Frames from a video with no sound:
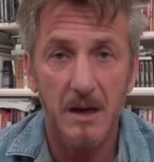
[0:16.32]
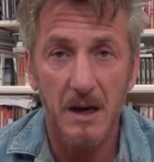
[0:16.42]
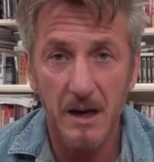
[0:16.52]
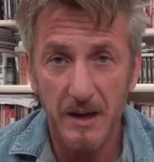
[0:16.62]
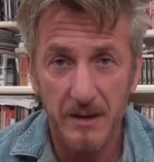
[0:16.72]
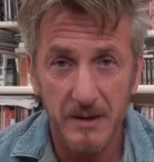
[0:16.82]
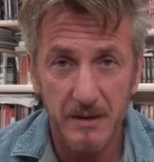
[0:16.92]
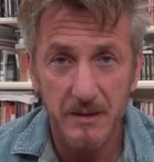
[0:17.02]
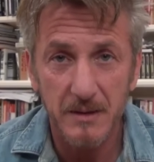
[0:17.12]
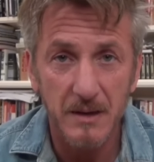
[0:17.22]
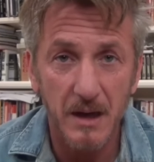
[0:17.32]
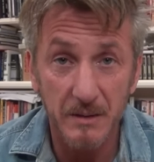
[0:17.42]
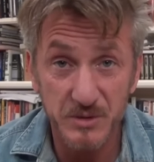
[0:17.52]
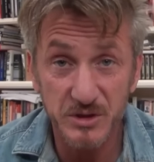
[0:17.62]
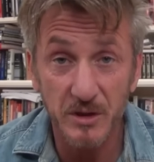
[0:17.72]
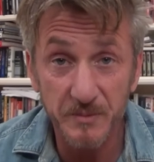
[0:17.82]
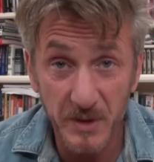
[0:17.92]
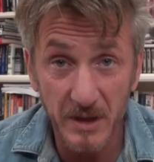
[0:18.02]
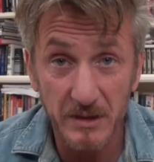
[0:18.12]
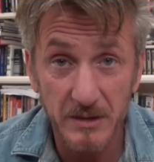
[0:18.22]
Hi, I'm Sean
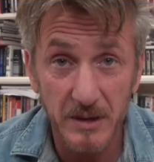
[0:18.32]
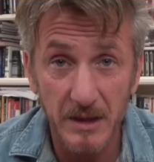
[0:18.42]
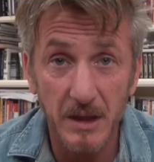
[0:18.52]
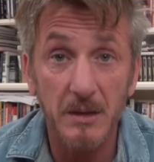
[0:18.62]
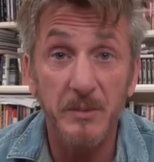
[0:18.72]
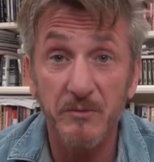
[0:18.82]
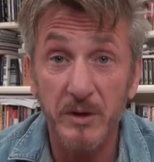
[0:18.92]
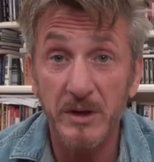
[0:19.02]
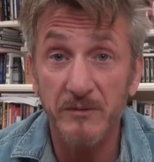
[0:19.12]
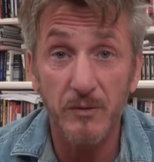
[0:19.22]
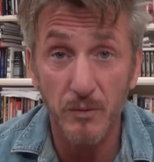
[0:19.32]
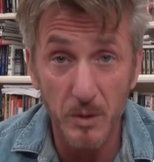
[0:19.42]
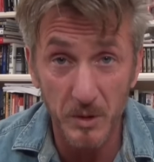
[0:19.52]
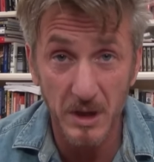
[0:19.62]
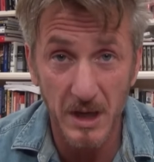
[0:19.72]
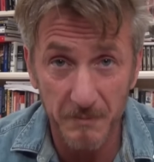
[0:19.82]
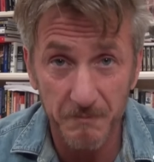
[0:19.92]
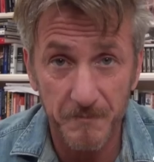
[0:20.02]
Penn, and I'll be reading for Robocop.